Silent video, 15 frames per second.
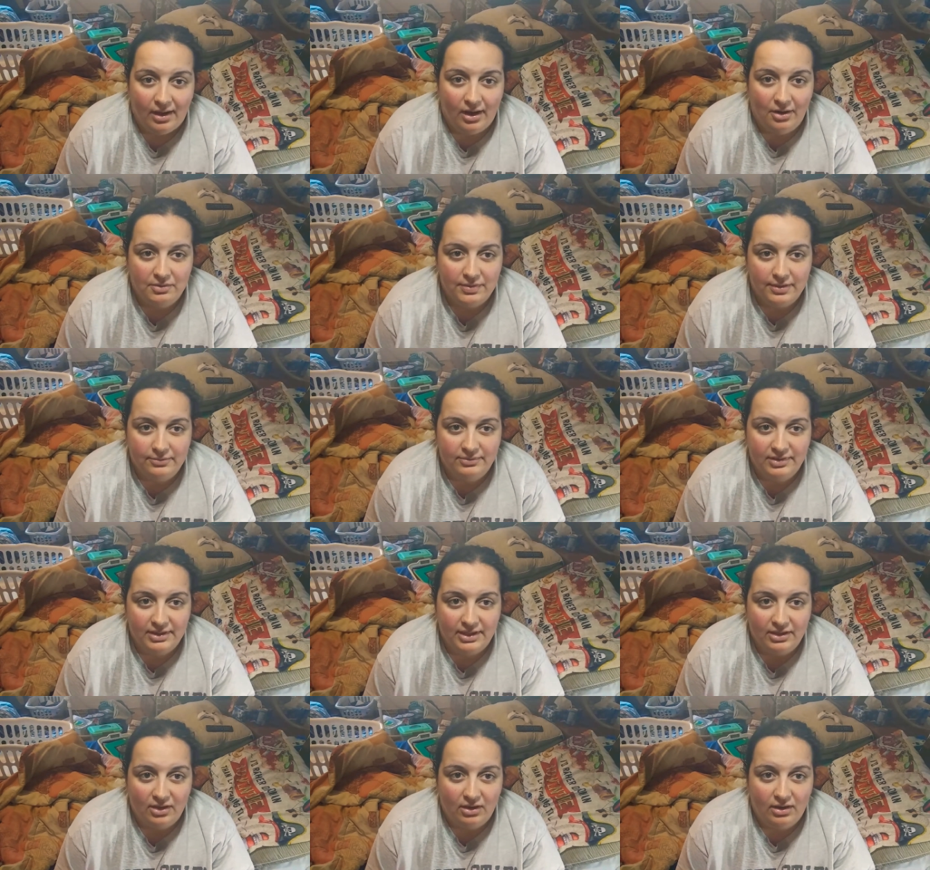are they
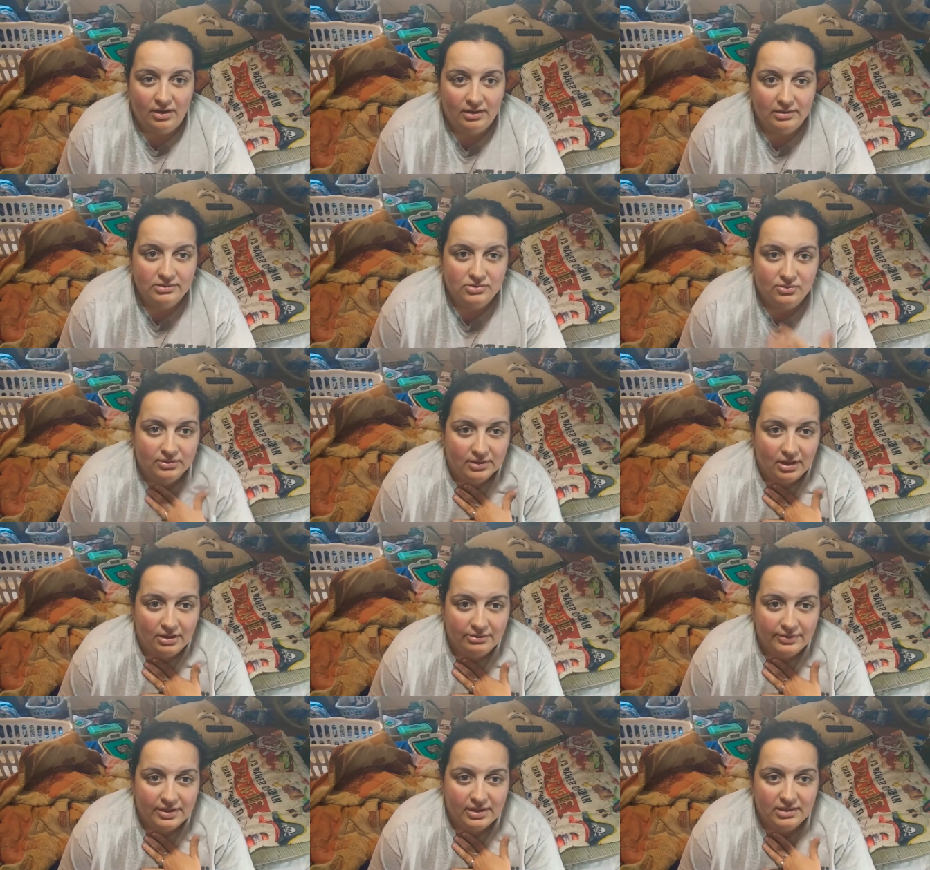really gods or
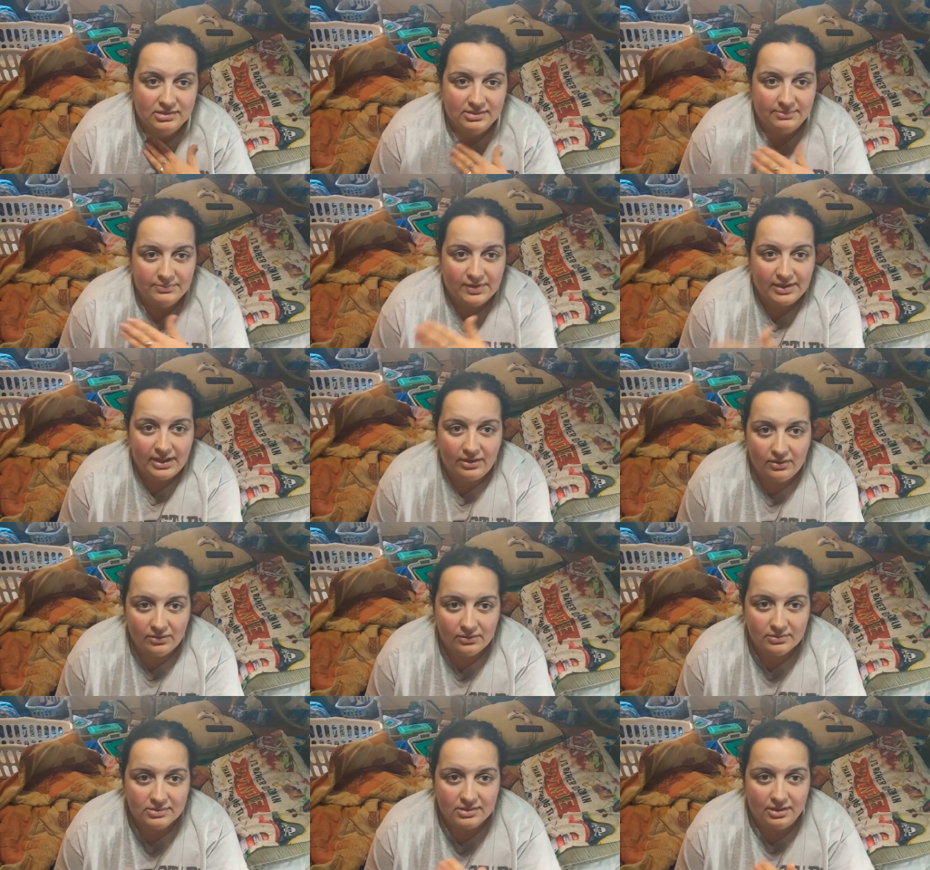are they something
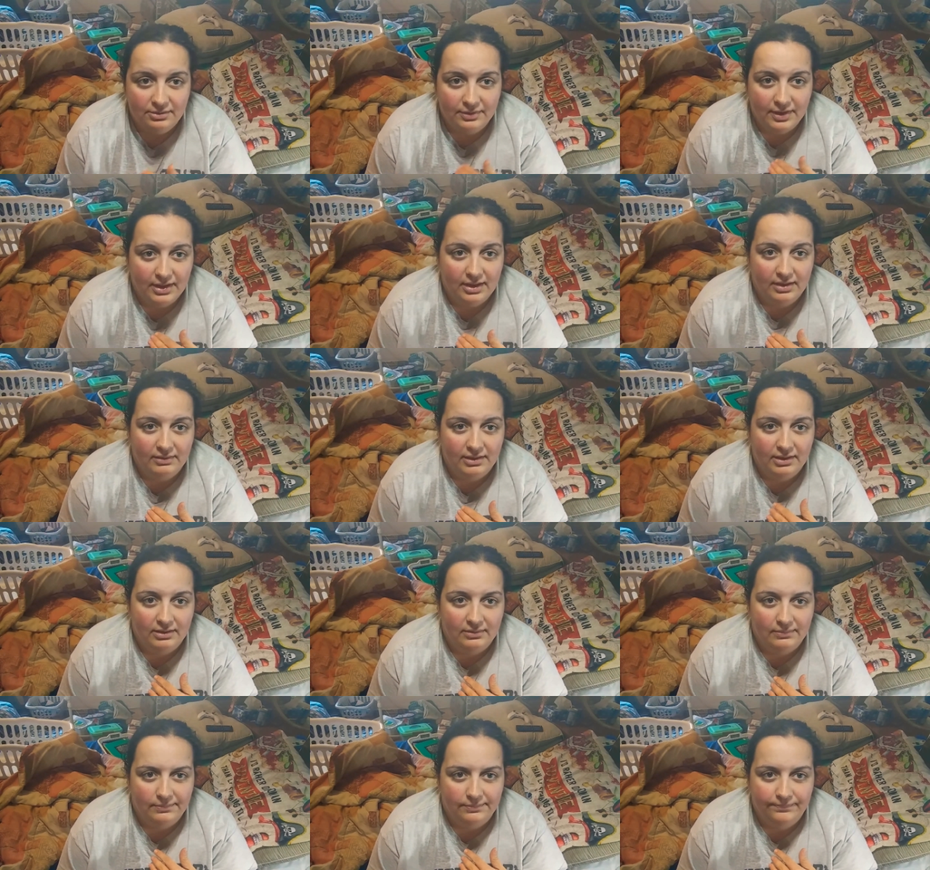else? Are they like
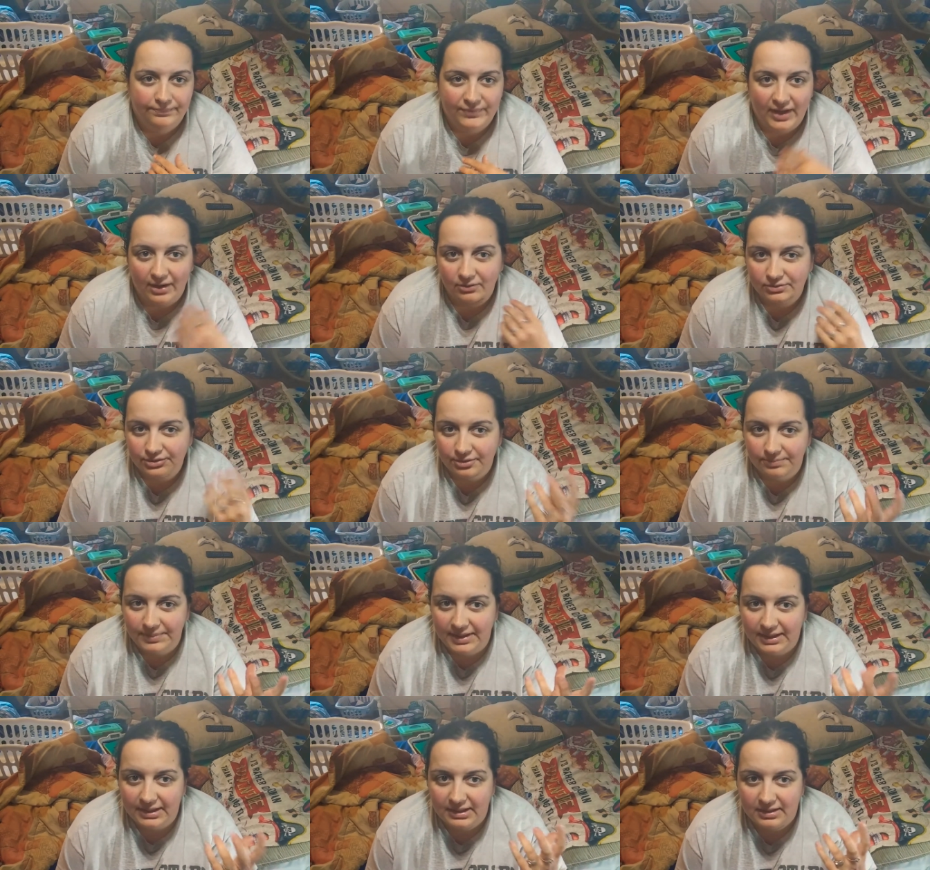elder
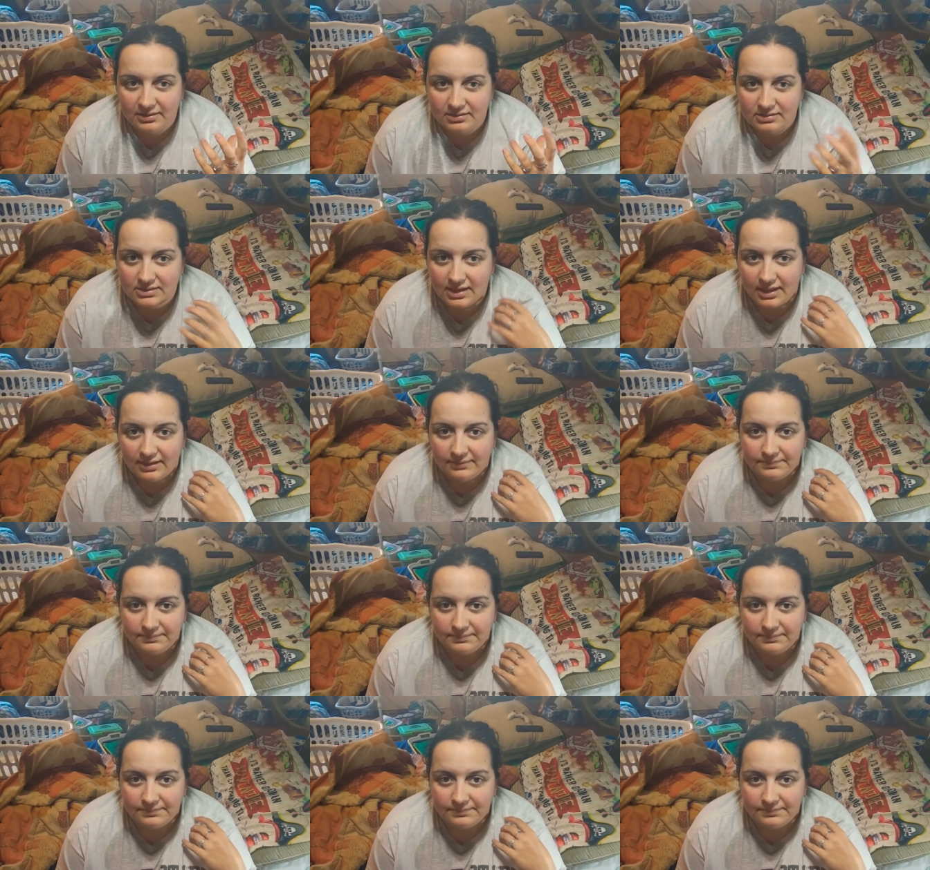beings